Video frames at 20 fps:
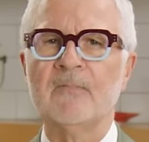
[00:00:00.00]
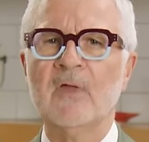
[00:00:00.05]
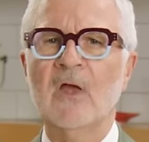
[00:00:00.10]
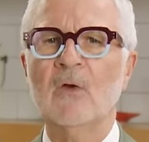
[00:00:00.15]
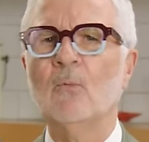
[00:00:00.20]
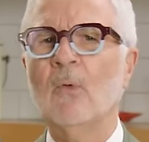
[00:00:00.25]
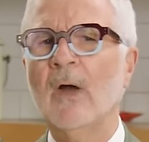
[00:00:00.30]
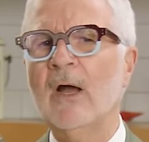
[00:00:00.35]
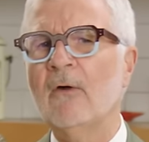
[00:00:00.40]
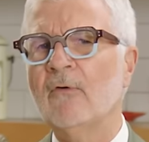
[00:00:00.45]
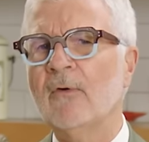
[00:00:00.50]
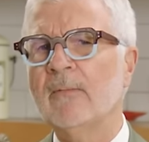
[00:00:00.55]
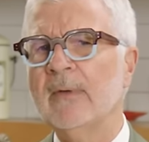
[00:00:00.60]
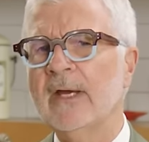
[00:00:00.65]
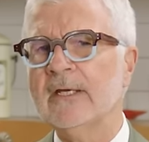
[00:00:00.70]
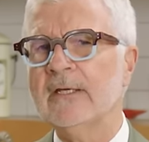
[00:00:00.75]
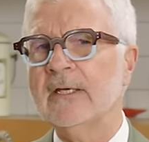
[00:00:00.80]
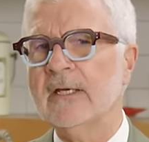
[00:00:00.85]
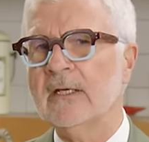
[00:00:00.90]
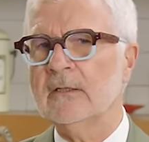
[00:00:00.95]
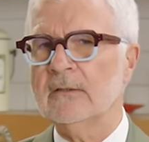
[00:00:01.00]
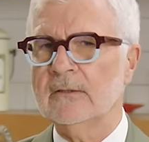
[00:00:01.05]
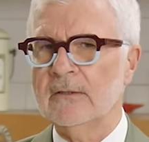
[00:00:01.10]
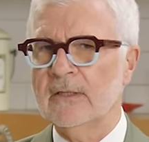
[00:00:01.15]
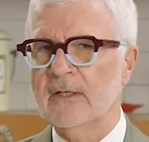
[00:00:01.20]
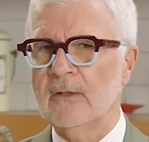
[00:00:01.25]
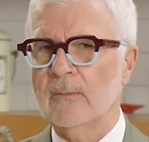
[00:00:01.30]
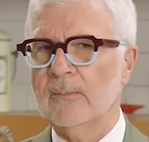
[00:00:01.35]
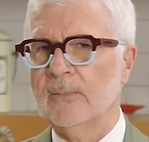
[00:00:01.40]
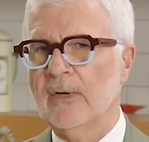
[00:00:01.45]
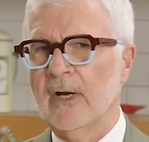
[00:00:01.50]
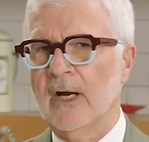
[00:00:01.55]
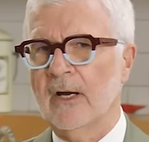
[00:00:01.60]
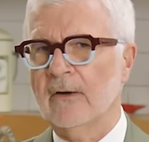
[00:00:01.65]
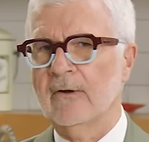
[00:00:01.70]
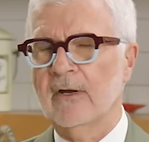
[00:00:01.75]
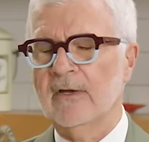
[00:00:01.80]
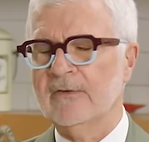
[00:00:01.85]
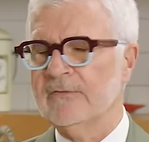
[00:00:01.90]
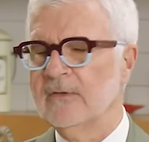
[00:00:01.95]
And while we're making a little
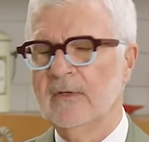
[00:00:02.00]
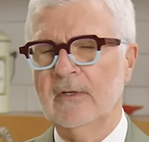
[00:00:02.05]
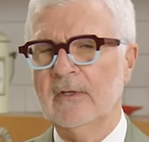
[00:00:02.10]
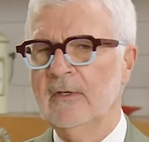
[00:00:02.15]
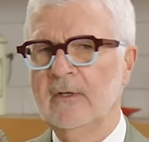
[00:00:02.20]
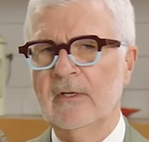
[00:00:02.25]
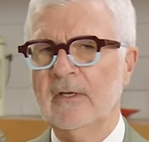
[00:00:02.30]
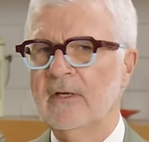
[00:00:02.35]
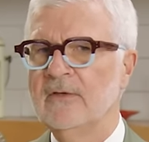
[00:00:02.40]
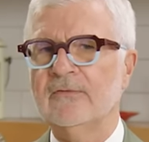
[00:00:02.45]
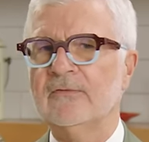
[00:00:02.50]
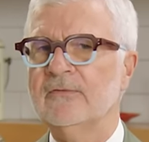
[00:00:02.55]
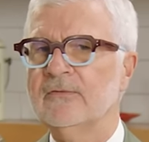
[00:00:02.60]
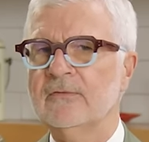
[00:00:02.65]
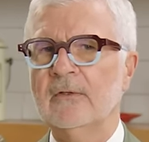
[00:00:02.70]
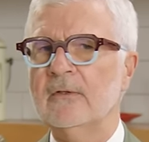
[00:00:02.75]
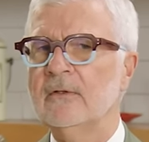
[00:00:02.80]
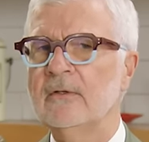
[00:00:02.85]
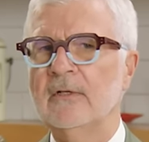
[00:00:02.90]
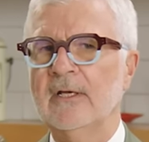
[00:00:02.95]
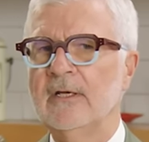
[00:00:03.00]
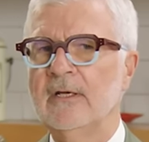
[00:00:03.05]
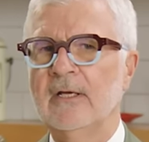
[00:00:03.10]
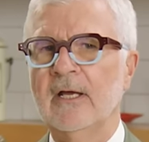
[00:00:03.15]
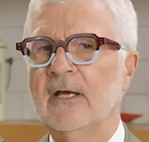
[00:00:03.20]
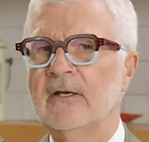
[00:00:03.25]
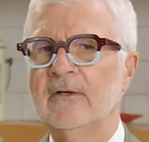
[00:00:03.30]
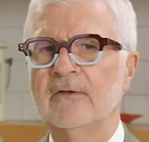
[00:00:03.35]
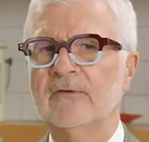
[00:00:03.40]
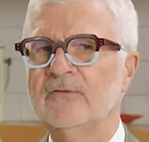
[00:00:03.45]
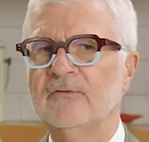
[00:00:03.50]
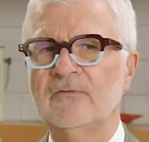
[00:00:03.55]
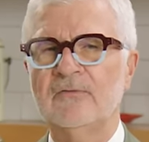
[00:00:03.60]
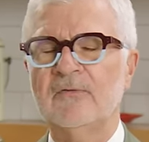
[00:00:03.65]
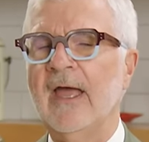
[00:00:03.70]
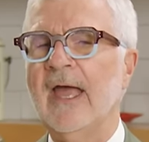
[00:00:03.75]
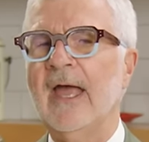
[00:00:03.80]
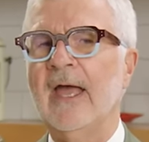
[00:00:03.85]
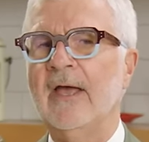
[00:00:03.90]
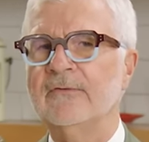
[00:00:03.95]
progress, it's certainly not as
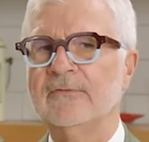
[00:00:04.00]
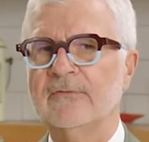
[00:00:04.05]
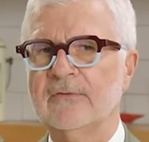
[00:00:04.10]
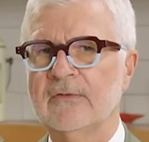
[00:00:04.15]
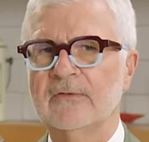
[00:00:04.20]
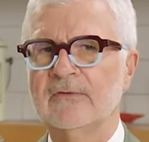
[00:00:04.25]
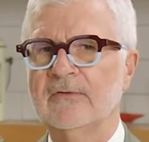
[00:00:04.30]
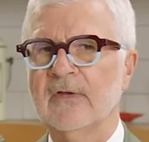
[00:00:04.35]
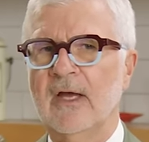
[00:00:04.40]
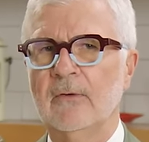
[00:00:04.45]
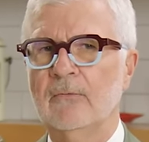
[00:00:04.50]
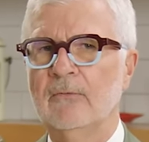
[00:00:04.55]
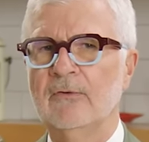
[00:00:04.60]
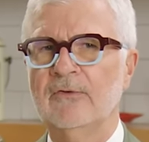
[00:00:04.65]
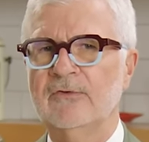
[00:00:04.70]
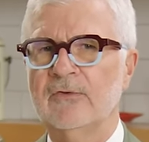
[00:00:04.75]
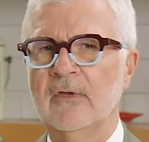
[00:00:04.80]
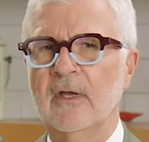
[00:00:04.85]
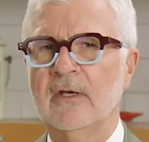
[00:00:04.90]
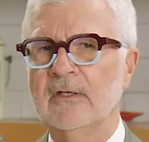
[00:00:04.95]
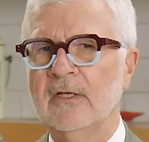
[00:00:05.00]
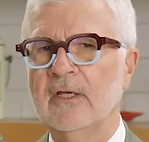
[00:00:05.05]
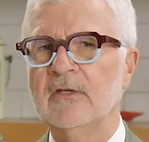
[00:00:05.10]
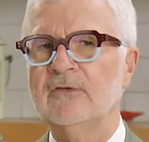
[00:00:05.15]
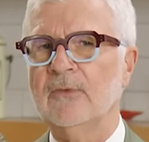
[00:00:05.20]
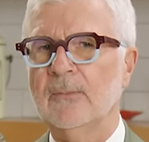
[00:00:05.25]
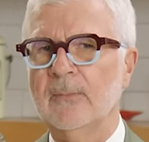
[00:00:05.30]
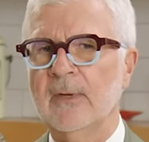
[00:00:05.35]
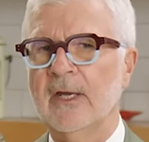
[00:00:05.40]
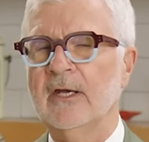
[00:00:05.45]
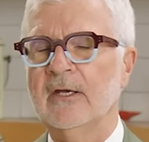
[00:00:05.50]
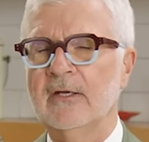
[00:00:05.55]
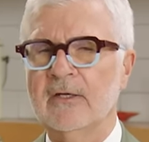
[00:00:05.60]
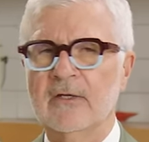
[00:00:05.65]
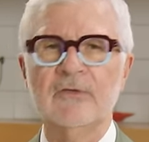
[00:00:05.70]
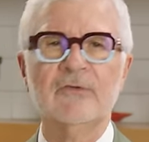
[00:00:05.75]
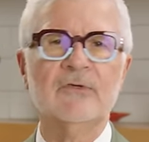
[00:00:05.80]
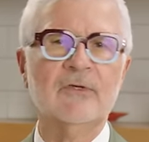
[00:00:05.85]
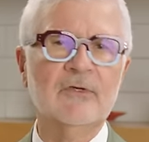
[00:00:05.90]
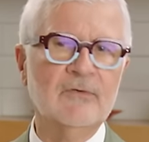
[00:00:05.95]
fast as I was anticipating
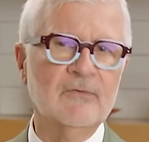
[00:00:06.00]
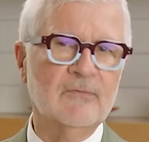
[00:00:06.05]
because she's